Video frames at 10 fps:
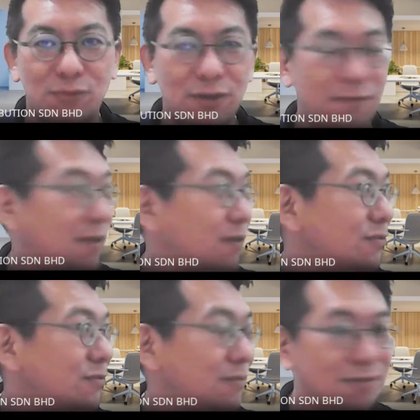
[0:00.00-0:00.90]

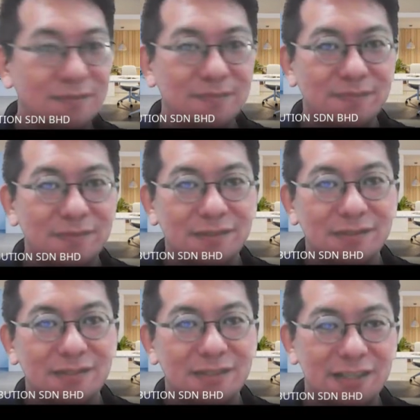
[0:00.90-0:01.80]
preview
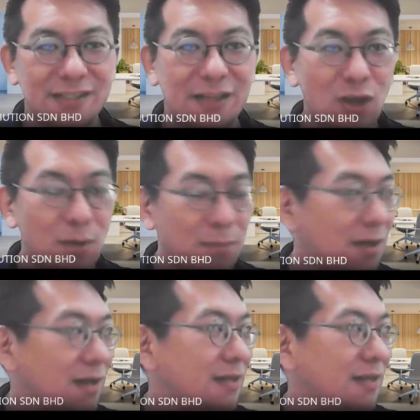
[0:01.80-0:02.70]
is a
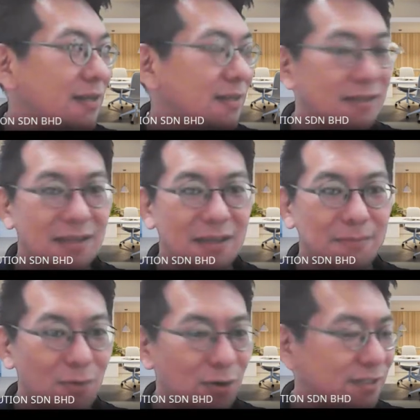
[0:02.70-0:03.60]
normal
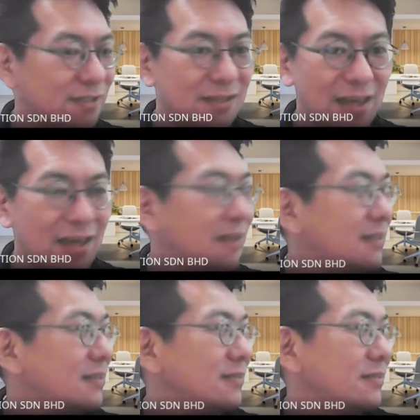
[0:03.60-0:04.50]
invoice. Okay,
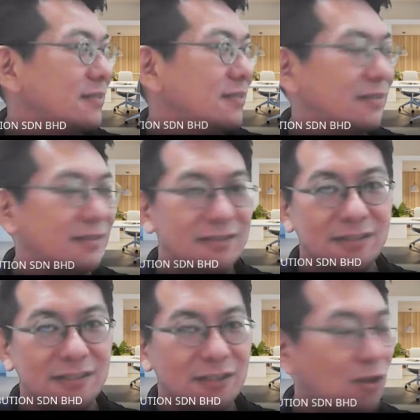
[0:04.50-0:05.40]

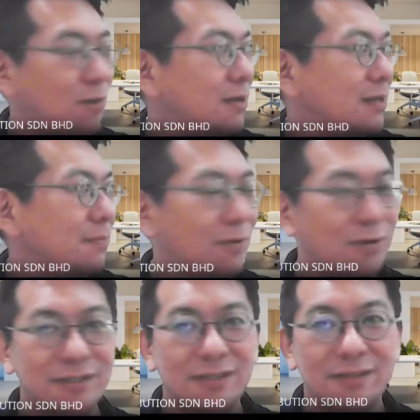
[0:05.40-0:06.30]
it's a normal
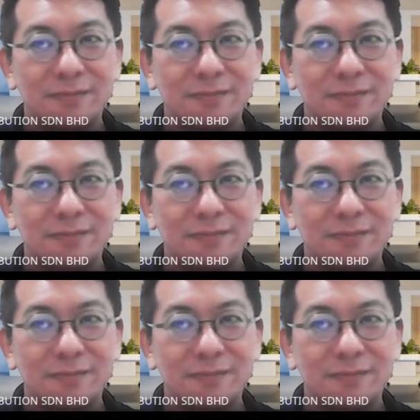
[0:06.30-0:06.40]
invoice.